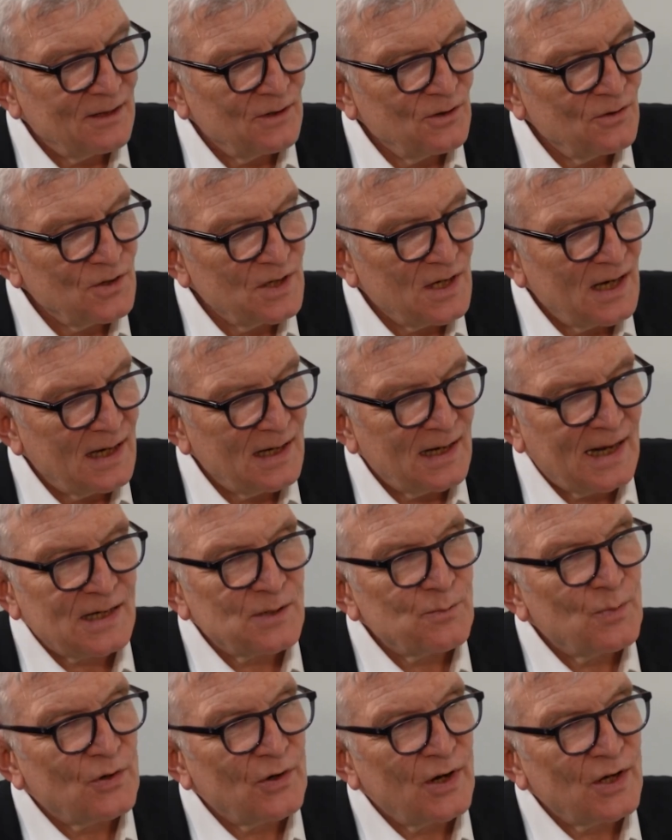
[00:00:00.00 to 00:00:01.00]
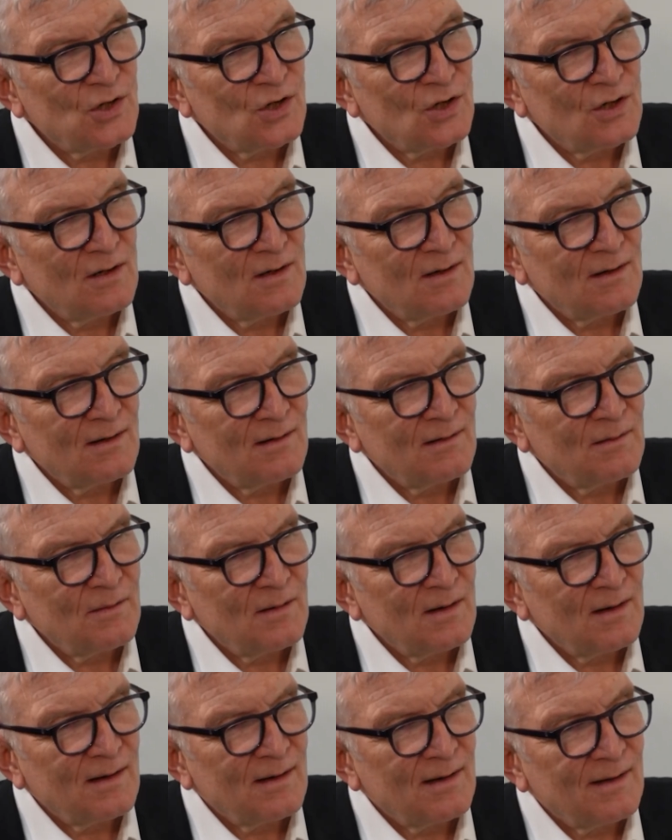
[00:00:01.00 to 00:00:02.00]
you said aspiration,
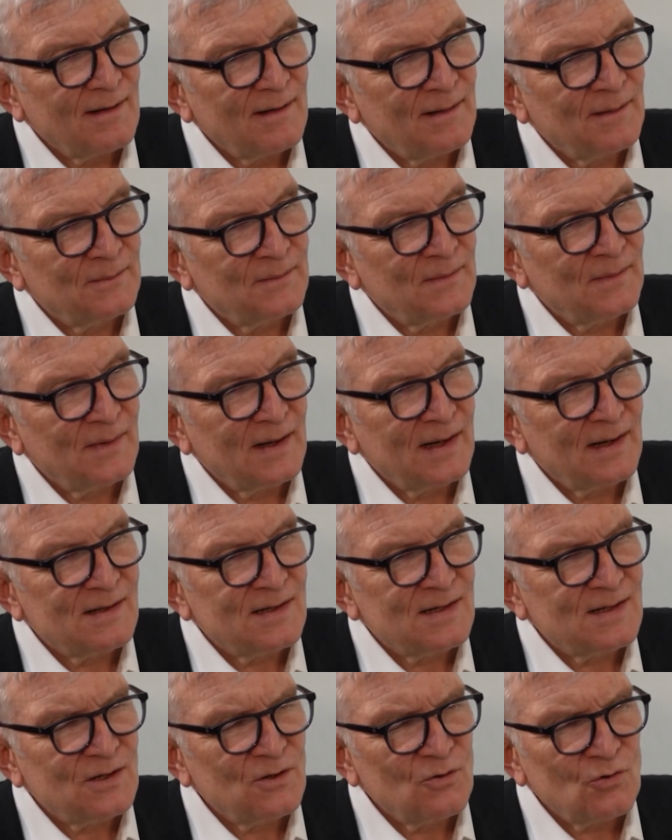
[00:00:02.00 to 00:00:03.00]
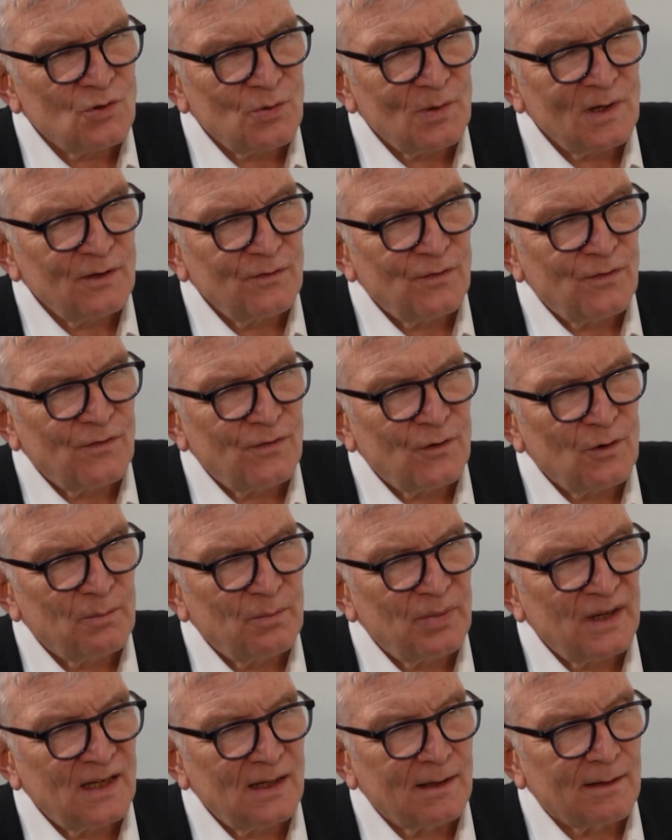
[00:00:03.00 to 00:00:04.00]
it's usually
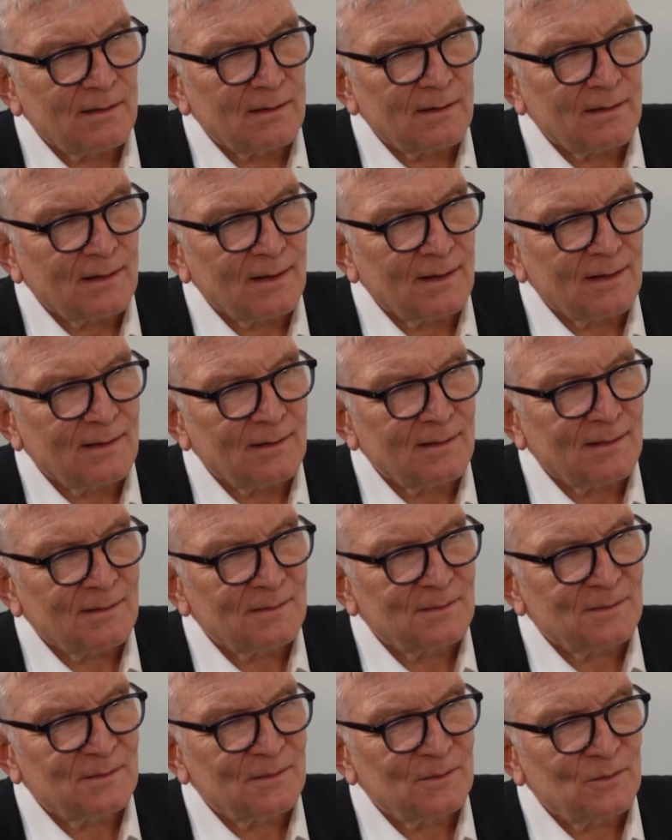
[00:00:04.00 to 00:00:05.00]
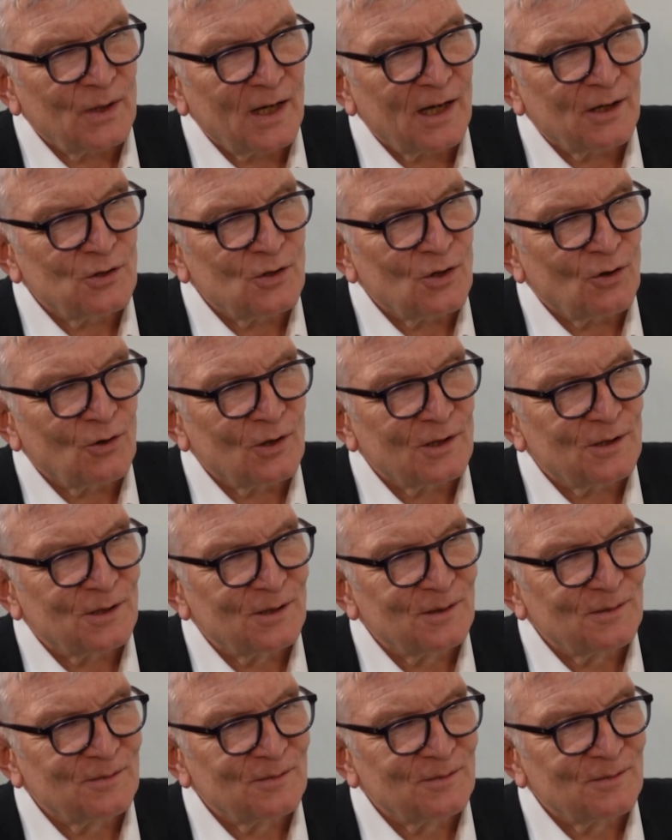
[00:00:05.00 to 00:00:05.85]
forbidden, we are told.